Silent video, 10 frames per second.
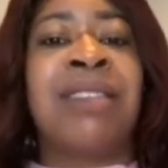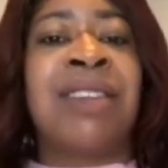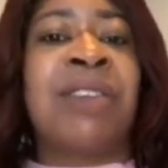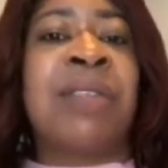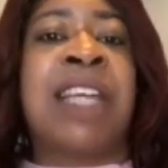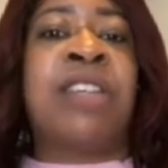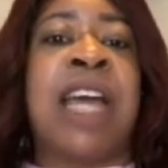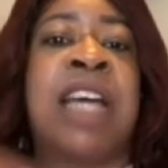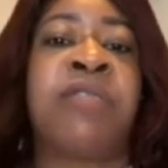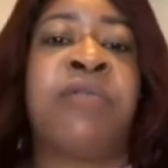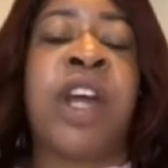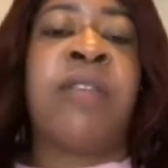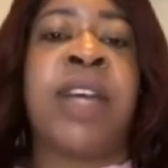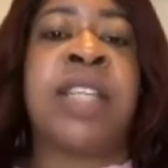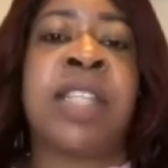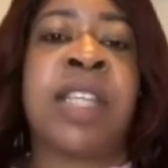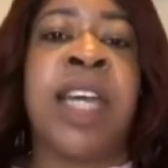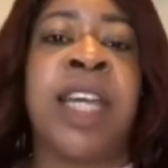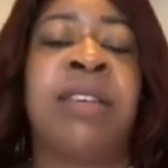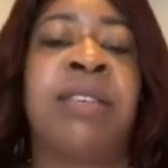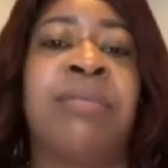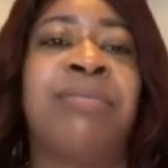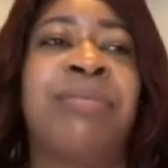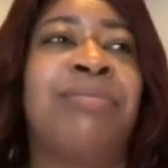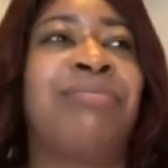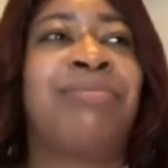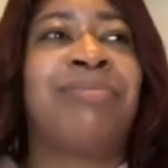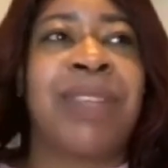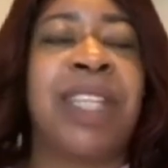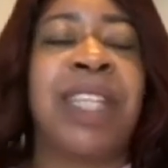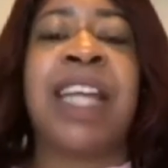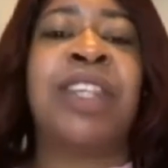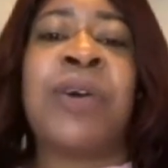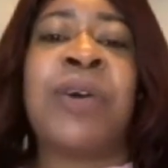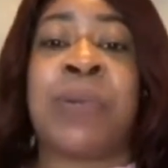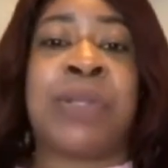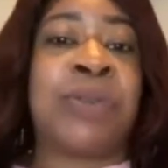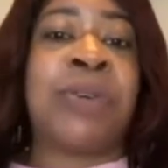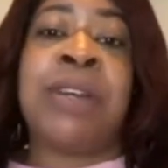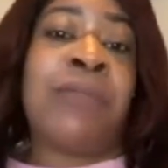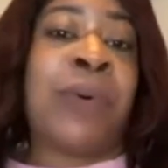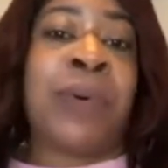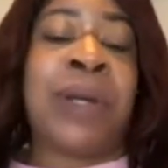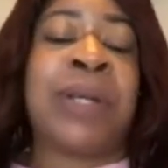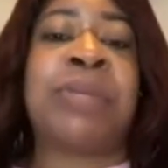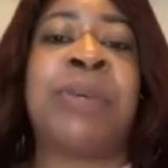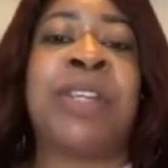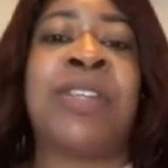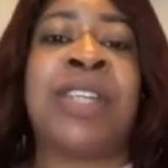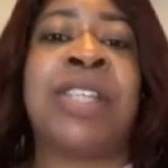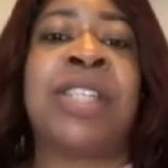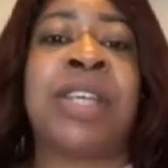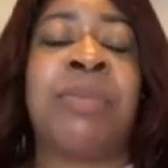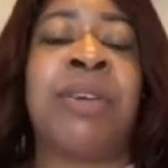Like, as far as like, not the whole story, of course, but just some of